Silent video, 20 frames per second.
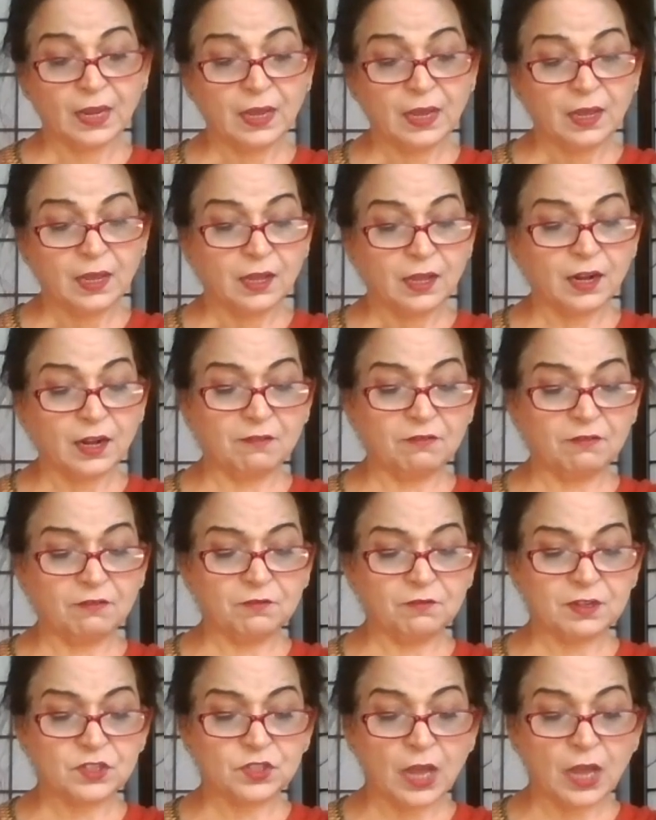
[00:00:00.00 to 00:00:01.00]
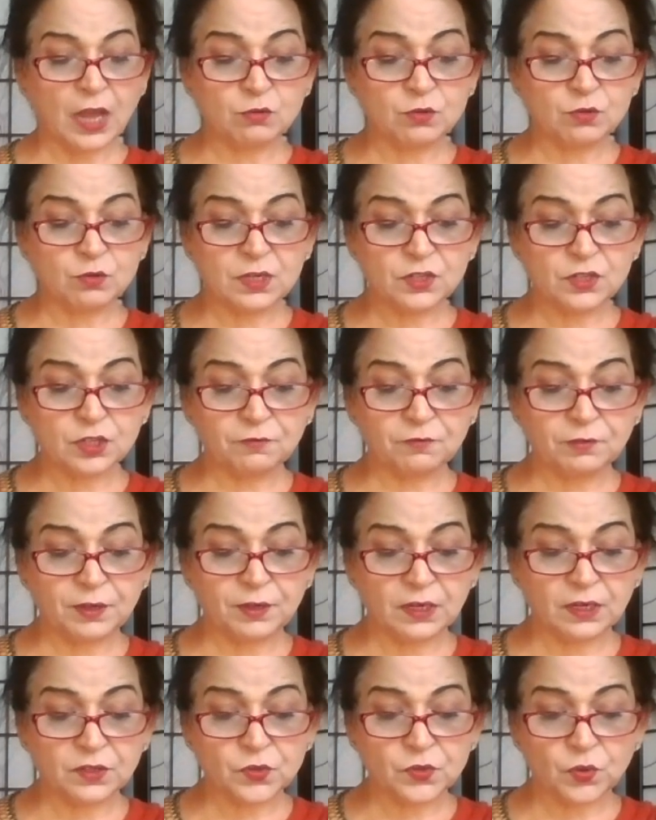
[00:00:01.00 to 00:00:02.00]
Ravan was thousands of
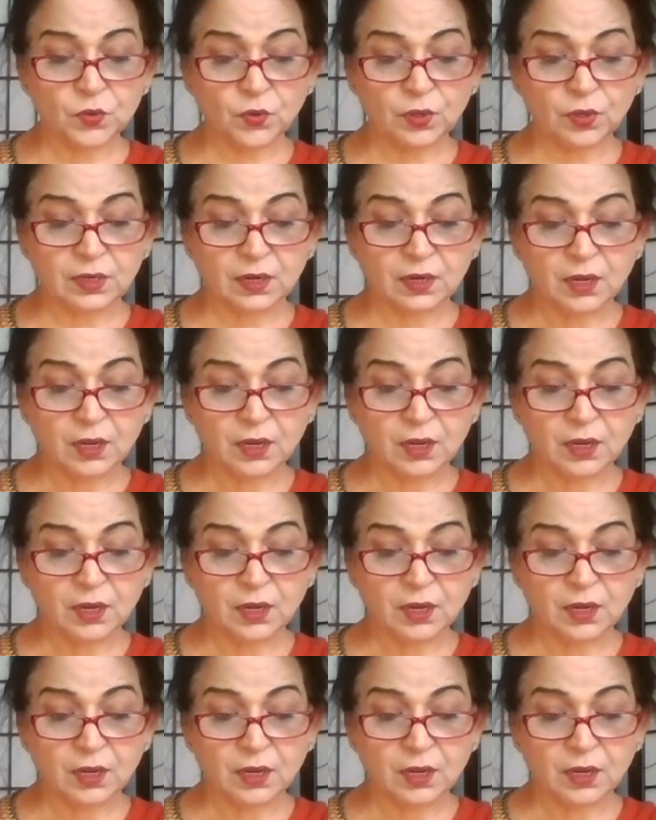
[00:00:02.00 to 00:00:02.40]
years old,